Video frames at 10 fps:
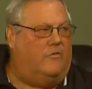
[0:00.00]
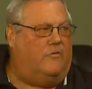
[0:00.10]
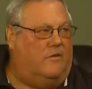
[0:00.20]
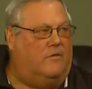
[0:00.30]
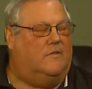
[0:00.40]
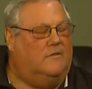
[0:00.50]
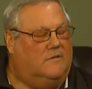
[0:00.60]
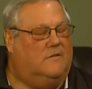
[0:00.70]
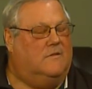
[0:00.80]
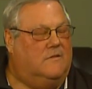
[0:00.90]
Trail, and
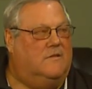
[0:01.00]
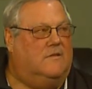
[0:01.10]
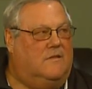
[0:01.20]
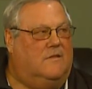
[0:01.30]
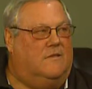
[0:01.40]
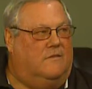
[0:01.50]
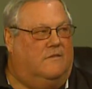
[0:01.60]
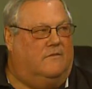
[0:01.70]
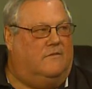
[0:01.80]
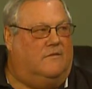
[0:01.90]

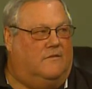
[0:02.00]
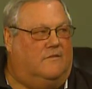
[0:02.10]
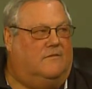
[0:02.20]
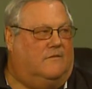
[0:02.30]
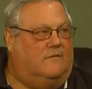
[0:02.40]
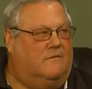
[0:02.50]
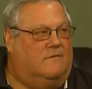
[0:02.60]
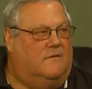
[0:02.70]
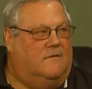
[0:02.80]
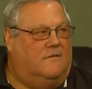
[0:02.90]
so it's
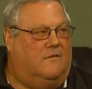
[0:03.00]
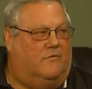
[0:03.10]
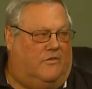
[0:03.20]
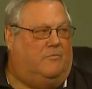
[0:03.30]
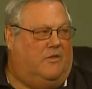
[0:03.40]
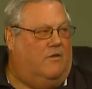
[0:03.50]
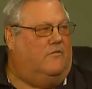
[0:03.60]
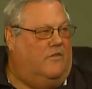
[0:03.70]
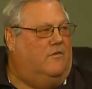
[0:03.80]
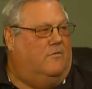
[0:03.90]
something
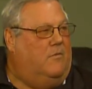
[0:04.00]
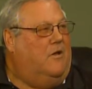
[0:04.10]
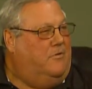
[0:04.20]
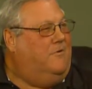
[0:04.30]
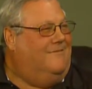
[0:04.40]
else that you can buy there.